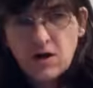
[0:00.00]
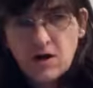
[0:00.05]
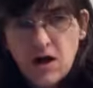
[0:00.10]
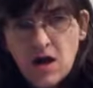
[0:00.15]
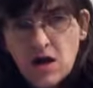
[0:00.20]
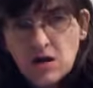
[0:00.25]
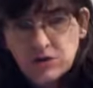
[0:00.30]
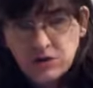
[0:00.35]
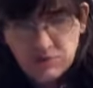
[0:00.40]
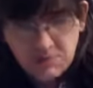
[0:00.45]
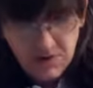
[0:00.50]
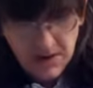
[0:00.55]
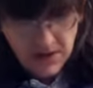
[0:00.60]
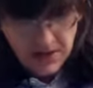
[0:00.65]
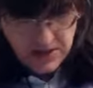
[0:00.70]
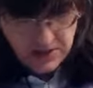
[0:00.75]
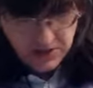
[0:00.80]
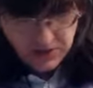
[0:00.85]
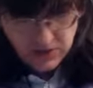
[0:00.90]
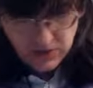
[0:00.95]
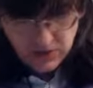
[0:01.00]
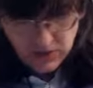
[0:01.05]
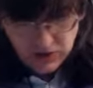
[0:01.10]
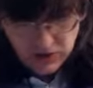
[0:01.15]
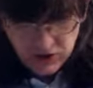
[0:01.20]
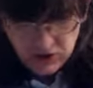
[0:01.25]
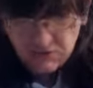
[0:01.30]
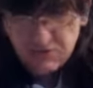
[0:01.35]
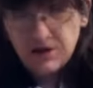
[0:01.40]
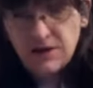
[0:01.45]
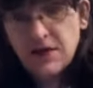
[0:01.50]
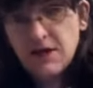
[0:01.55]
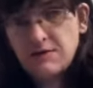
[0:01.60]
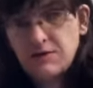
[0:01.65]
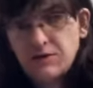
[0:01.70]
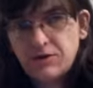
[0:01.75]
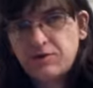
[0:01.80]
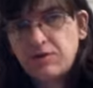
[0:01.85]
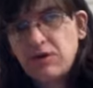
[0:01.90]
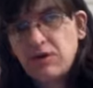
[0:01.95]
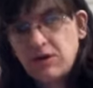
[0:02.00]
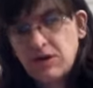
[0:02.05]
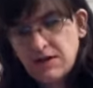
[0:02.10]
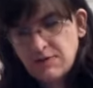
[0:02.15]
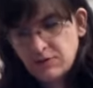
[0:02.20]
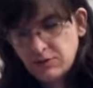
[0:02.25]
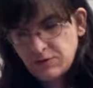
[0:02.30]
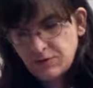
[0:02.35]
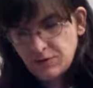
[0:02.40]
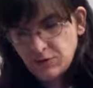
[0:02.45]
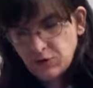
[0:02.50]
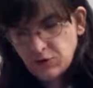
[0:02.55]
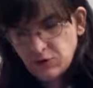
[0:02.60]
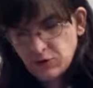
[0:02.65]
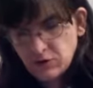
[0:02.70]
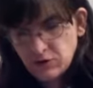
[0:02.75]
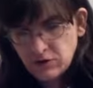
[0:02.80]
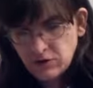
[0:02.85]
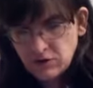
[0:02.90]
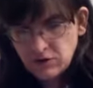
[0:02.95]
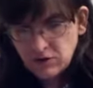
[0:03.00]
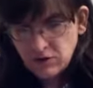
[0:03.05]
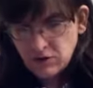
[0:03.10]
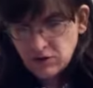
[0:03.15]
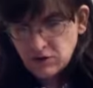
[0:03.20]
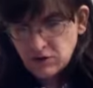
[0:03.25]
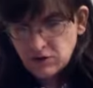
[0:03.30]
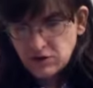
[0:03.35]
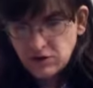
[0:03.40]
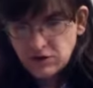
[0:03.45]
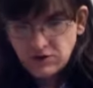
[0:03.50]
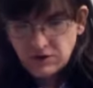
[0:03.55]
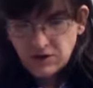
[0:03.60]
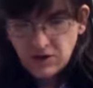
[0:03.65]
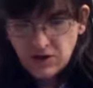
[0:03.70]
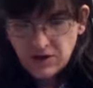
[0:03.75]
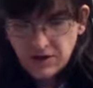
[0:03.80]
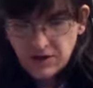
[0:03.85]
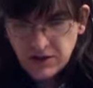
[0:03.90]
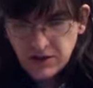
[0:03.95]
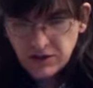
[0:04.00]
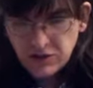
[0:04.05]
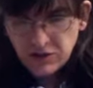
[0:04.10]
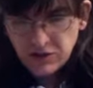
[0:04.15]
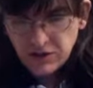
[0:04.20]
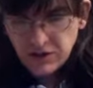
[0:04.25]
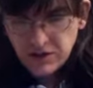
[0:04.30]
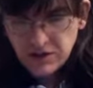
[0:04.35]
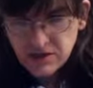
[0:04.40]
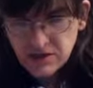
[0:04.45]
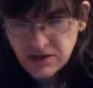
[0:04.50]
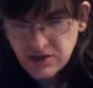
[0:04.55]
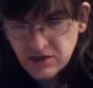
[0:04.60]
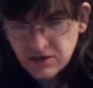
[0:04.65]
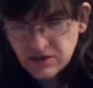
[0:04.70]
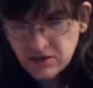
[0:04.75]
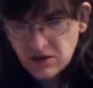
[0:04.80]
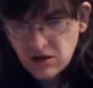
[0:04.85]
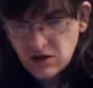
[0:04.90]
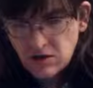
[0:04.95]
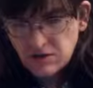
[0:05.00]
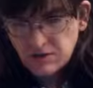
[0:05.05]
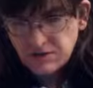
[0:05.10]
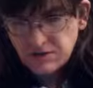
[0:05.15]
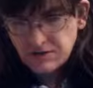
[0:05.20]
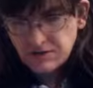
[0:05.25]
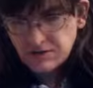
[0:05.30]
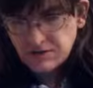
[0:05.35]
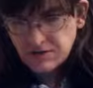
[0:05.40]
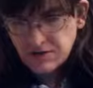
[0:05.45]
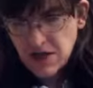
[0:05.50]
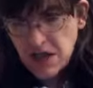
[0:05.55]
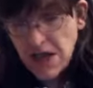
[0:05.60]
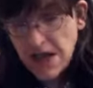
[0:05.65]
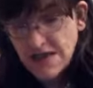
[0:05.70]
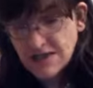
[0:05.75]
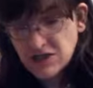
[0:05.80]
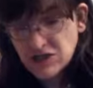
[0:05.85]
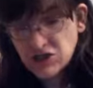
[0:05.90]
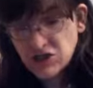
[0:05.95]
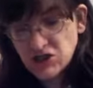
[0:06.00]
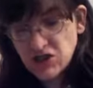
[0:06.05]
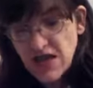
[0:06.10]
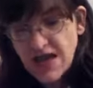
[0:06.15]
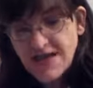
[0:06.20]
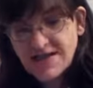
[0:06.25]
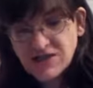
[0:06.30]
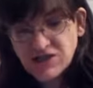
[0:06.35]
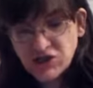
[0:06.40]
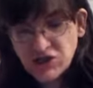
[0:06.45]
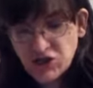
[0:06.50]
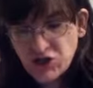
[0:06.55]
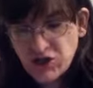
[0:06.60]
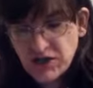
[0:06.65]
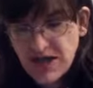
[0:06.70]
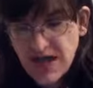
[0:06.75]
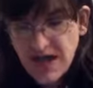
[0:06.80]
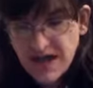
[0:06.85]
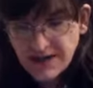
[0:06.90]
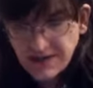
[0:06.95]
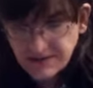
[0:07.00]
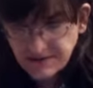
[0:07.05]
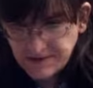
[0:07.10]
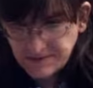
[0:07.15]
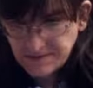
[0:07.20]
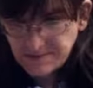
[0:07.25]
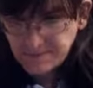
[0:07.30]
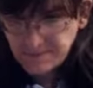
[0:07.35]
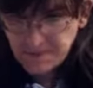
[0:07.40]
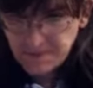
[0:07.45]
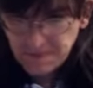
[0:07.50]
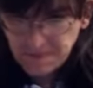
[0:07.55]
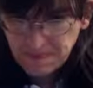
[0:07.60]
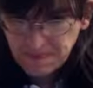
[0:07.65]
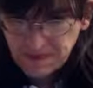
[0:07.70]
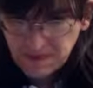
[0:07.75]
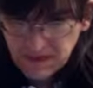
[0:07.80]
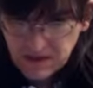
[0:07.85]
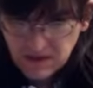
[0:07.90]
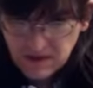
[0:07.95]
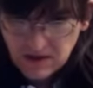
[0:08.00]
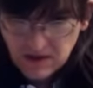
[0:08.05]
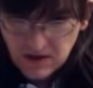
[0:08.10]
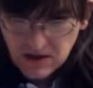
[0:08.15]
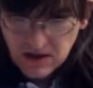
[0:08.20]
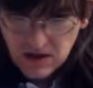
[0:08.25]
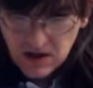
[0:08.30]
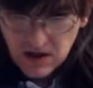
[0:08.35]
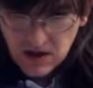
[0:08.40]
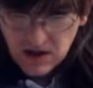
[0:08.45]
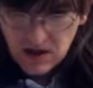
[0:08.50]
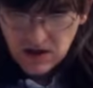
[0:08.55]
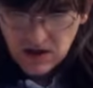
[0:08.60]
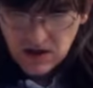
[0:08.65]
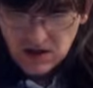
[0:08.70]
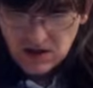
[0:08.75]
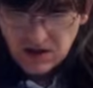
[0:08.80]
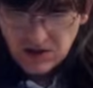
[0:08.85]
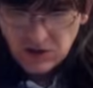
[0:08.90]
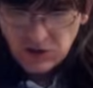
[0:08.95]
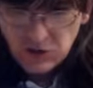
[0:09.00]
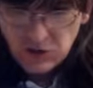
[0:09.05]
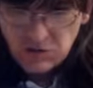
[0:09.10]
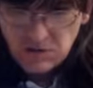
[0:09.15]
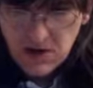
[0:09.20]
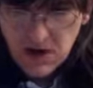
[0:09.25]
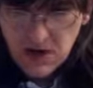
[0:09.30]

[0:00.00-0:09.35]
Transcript: You've got the anointed of Asayan, the lawmaster of Hoeth, and obviously you've got various mounts.